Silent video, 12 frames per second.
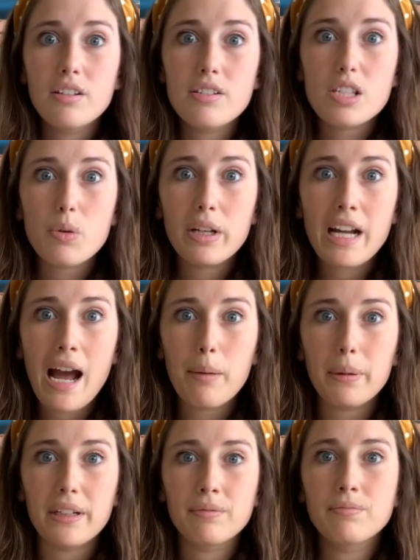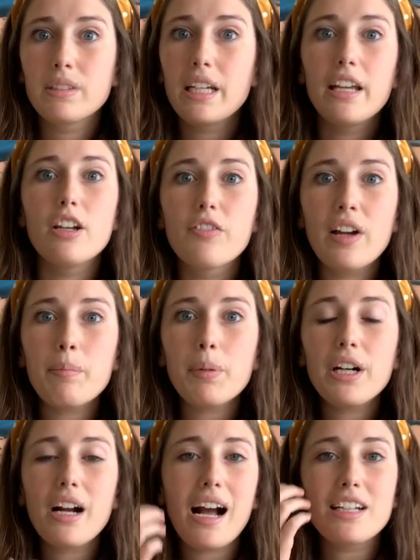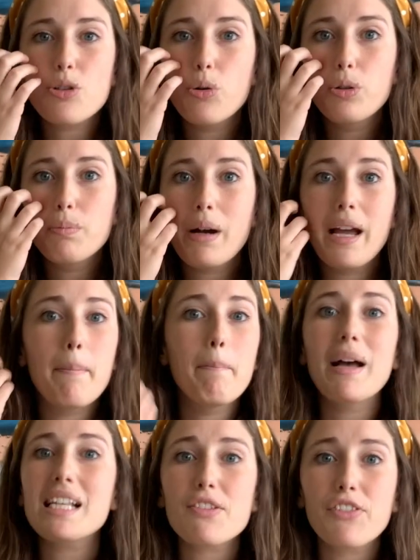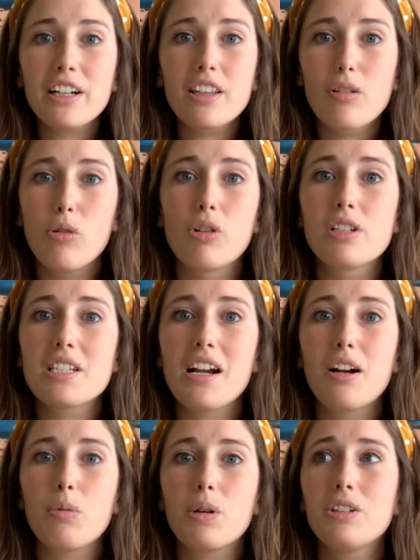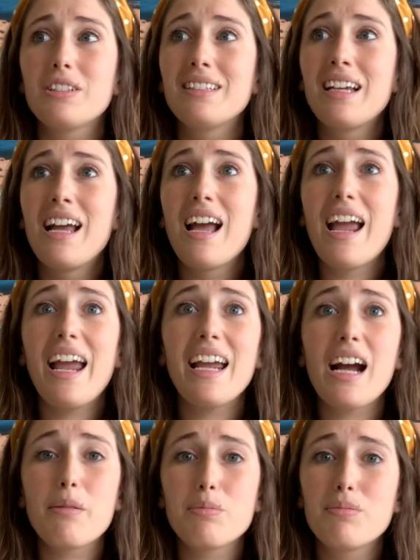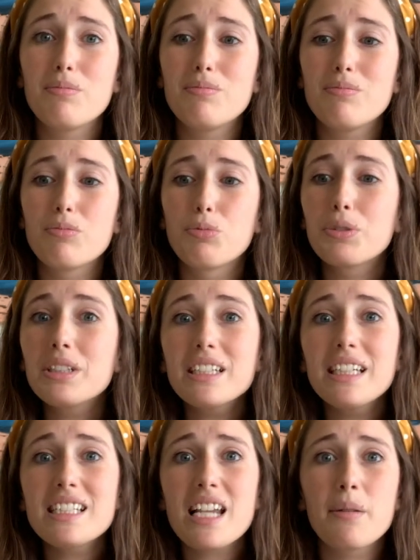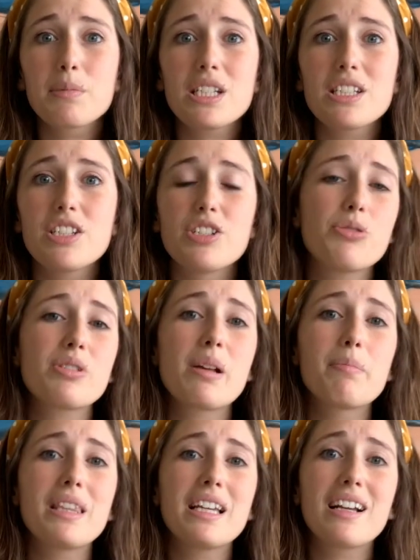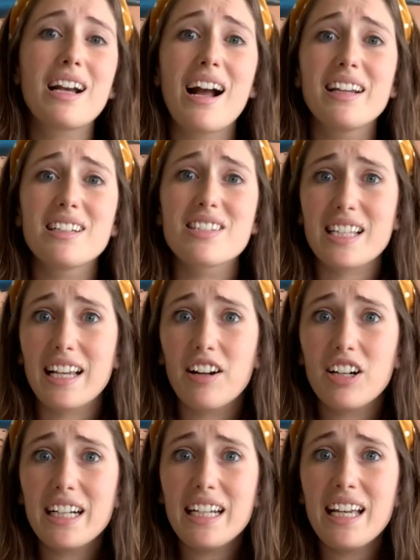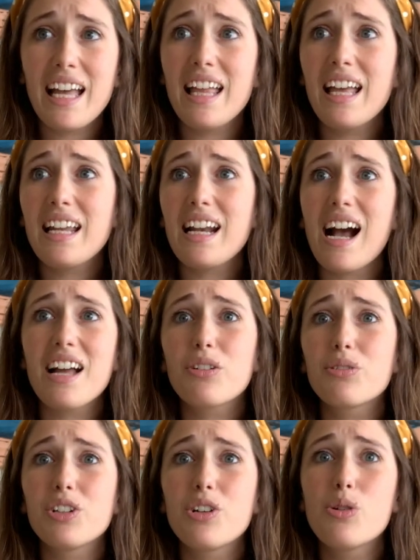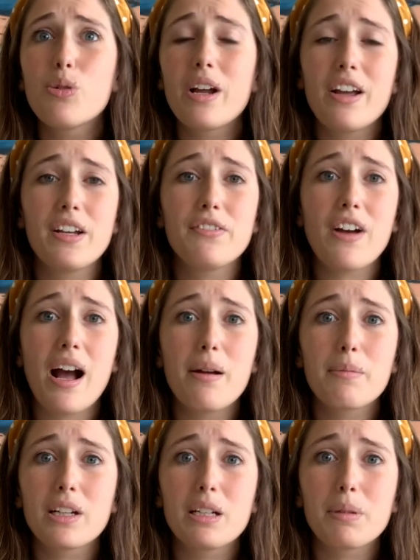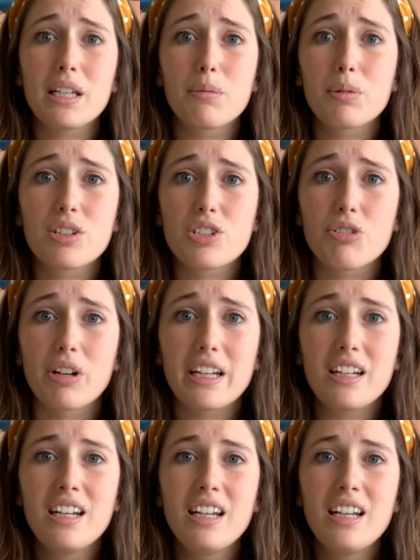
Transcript: So what happened? In November, I told my best friend in the whole entire world, hey, I'm really tempted to do something kind of scary and I don't know if I'm gonna be able to do it.